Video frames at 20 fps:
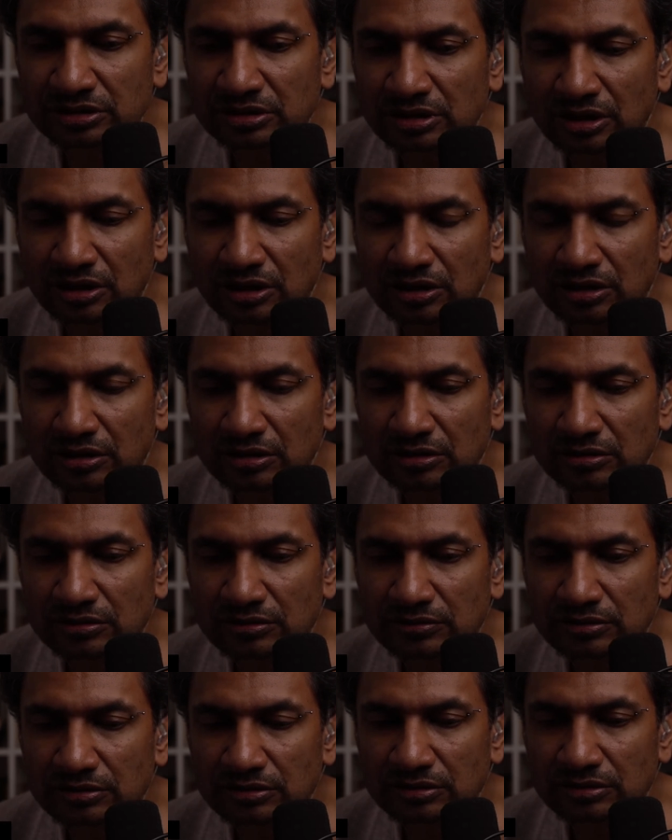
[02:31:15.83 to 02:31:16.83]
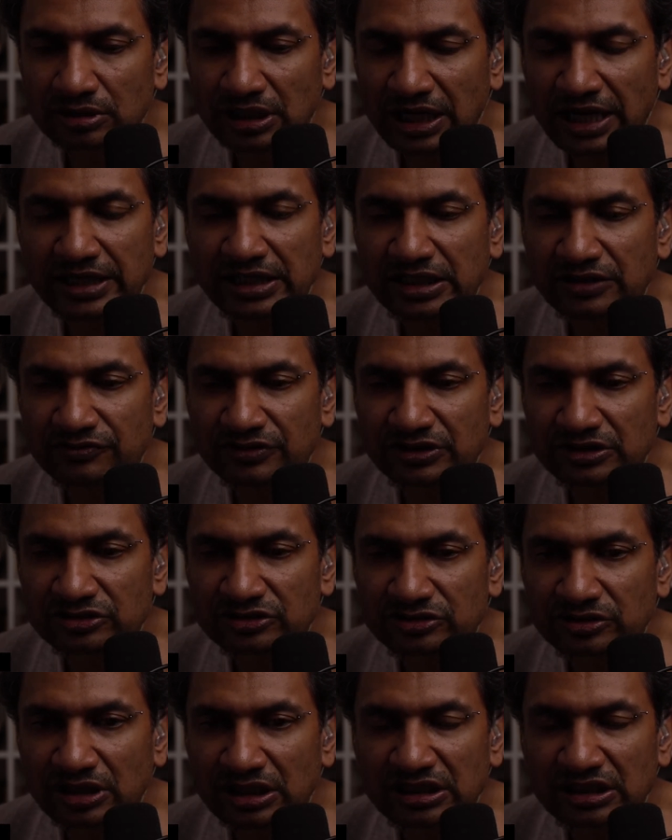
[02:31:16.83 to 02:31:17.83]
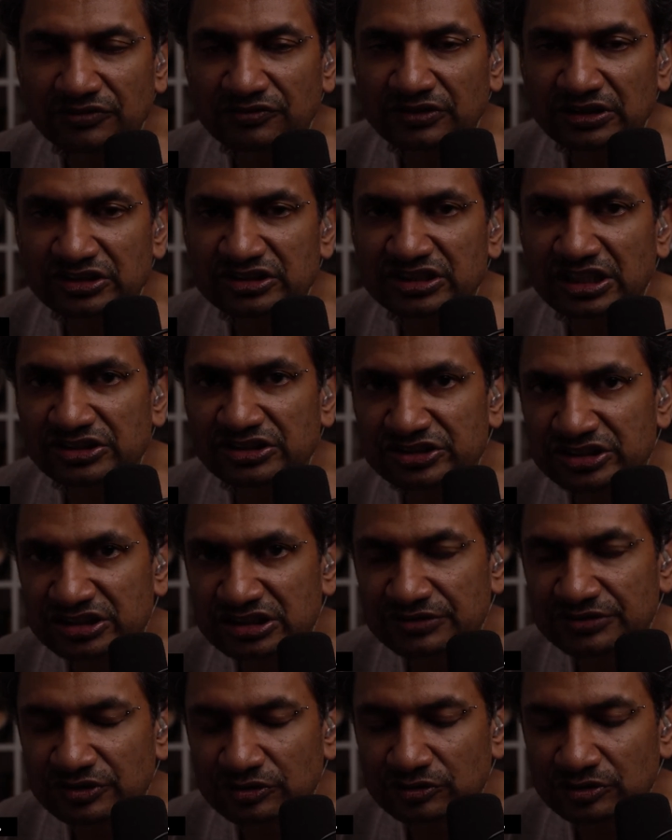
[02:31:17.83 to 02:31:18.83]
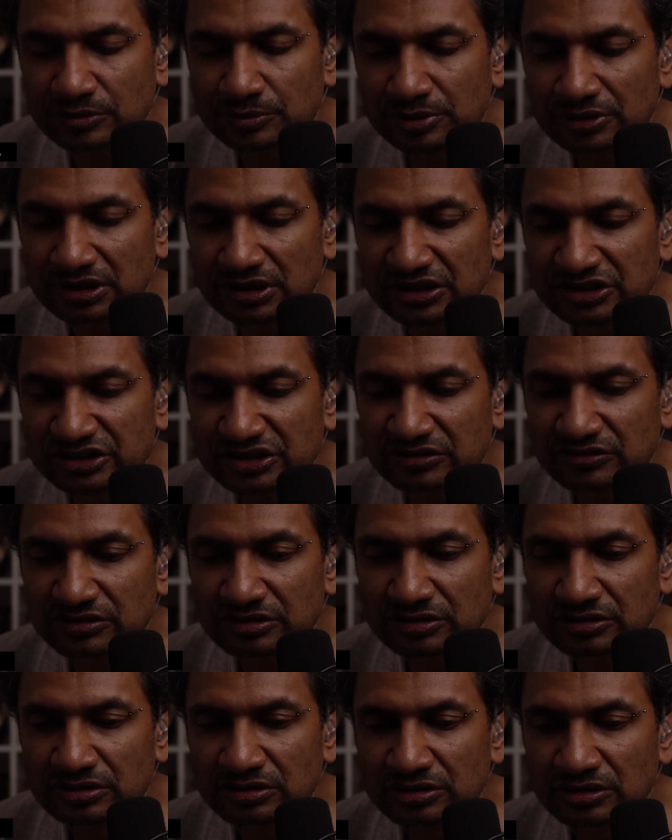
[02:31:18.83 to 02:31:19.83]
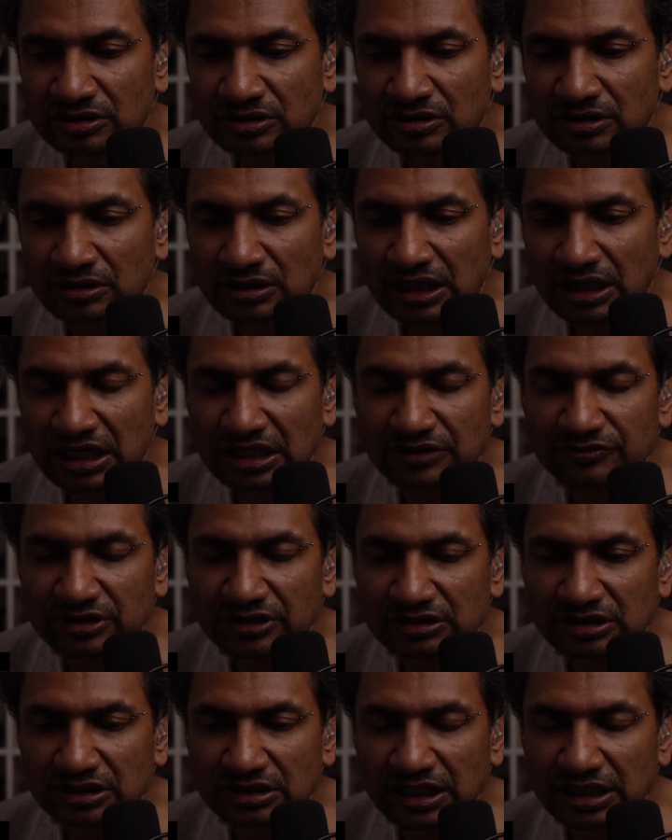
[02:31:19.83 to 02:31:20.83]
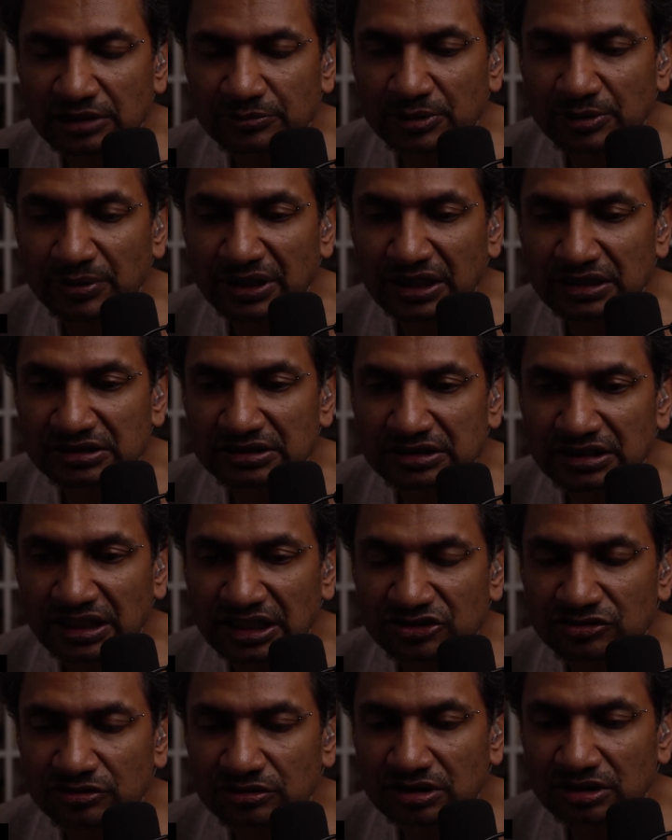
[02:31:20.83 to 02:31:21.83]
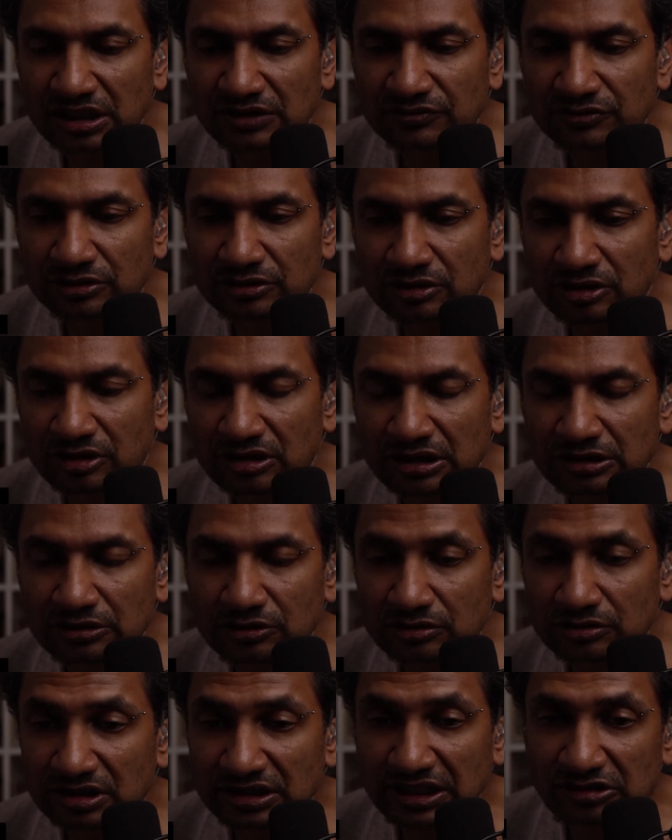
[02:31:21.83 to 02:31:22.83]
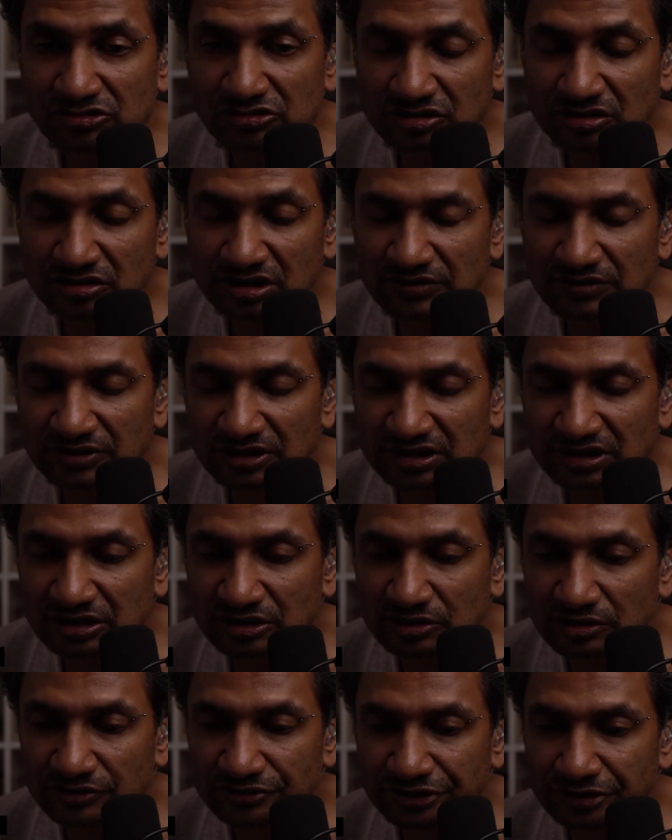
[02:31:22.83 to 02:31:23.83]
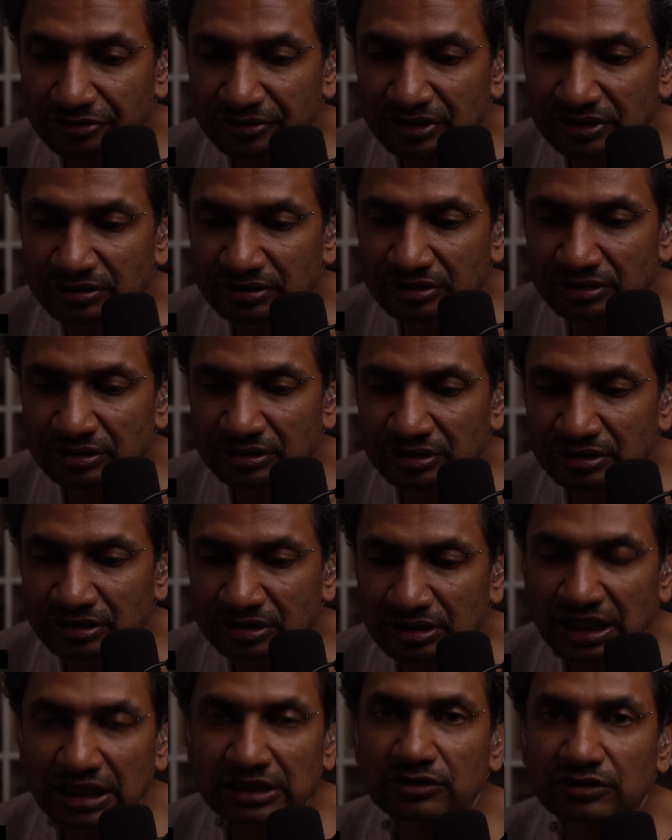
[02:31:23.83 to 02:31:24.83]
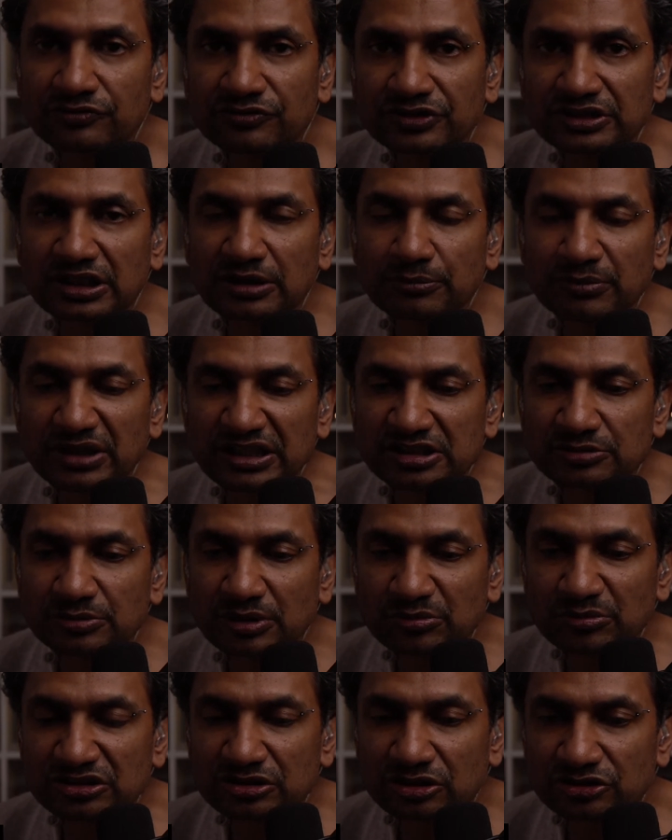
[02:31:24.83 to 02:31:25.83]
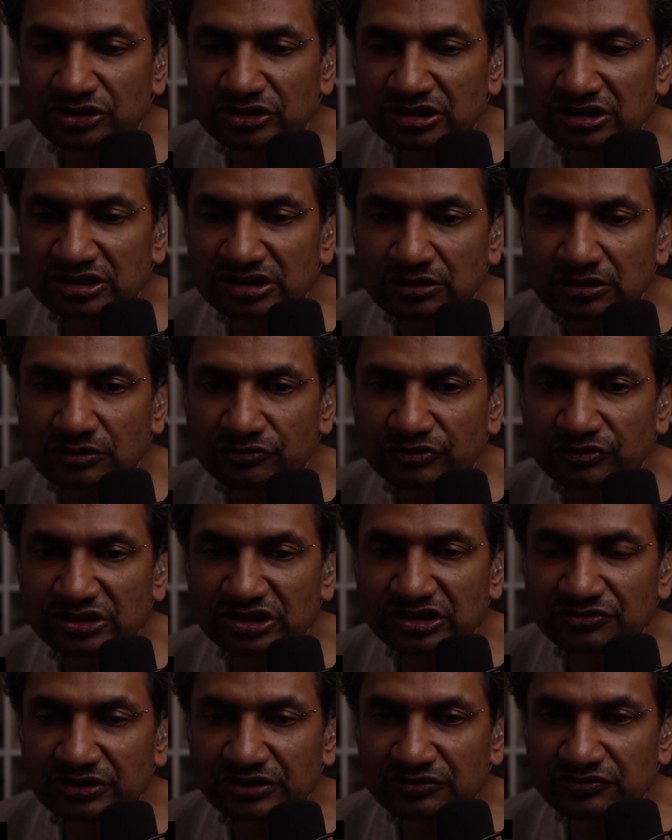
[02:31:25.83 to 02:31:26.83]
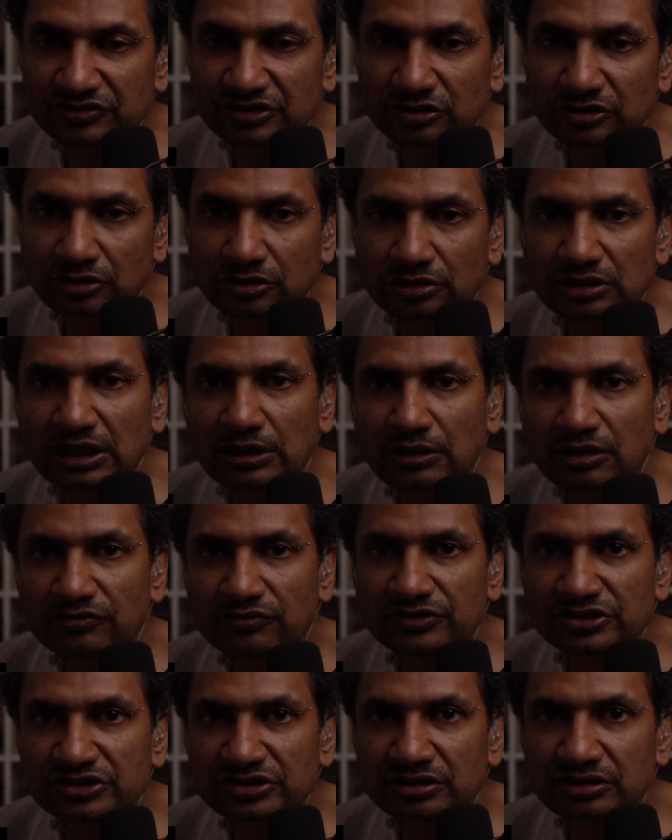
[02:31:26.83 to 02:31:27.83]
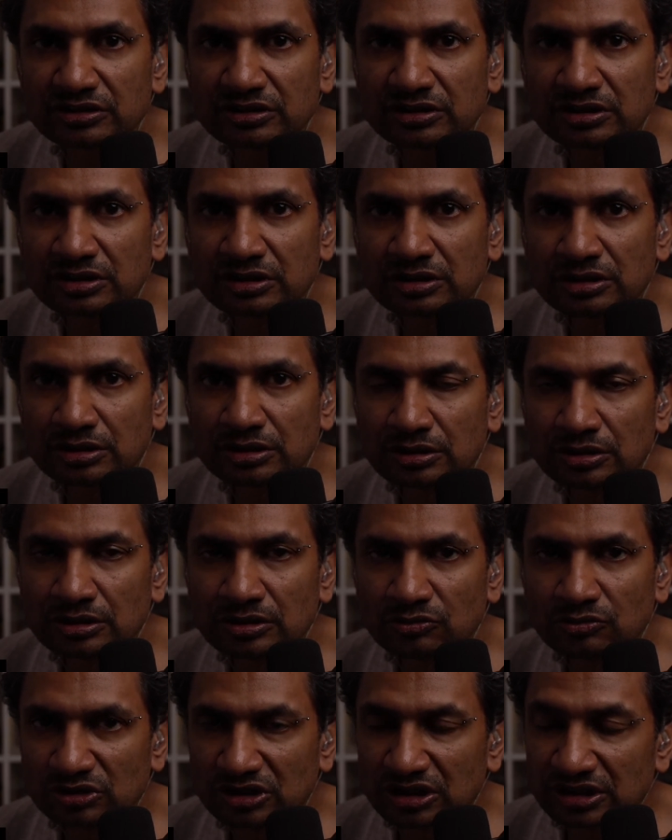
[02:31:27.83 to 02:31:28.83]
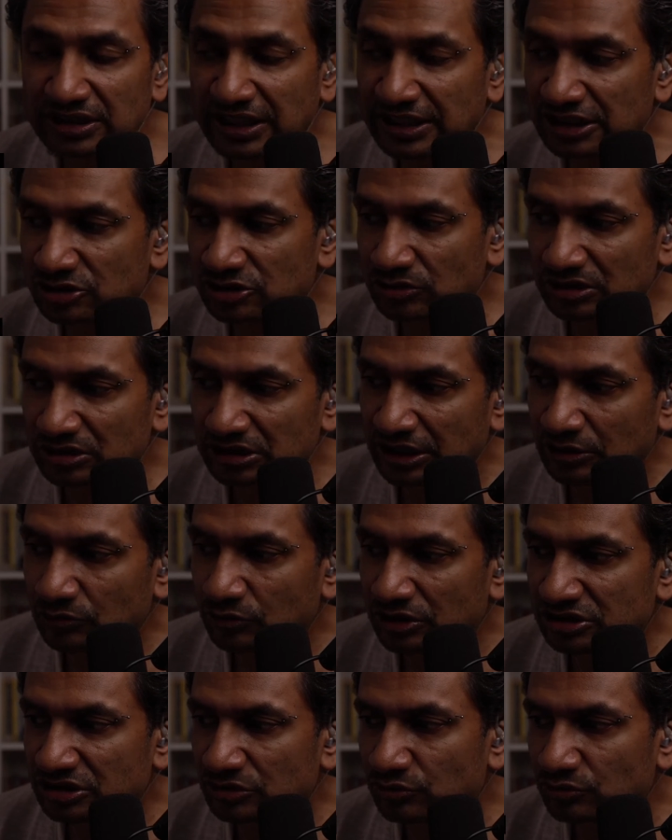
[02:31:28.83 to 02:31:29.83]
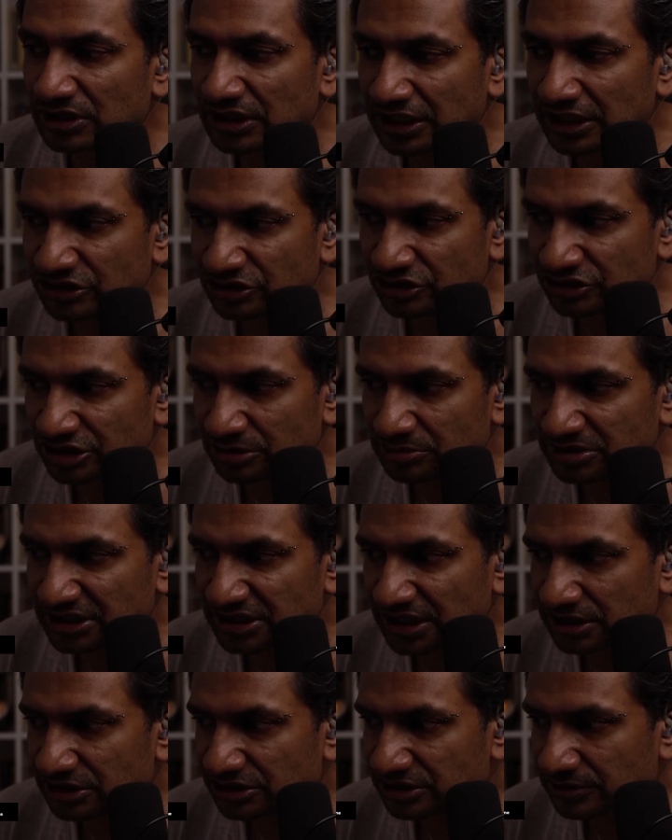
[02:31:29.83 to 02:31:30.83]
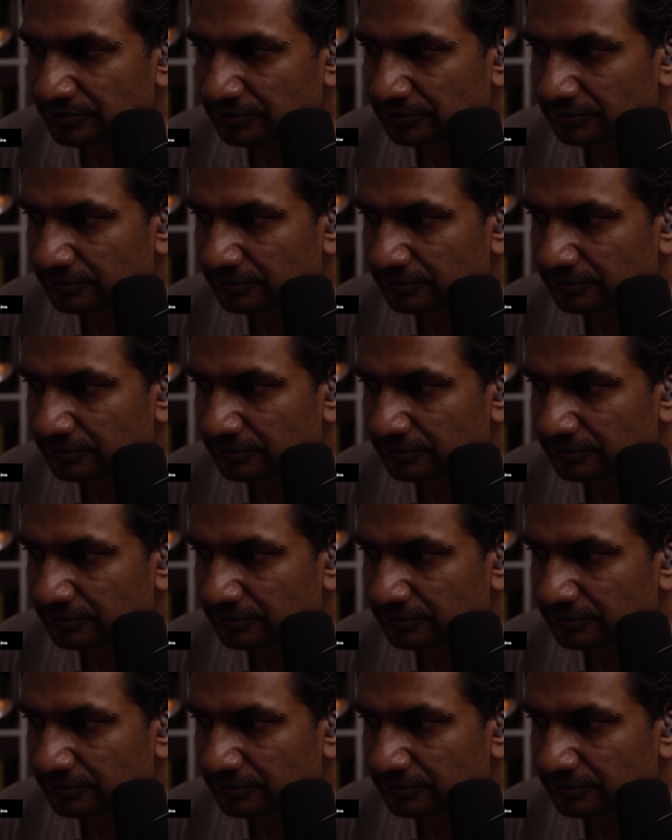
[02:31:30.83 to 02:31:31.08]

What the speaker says: or anything sensitive to the police can, either at the Labour Party national level or at a local council level, can go through her. I don't think that makes her a misogynist. I don't think she's fit to hold that office with the networks and relationships she has.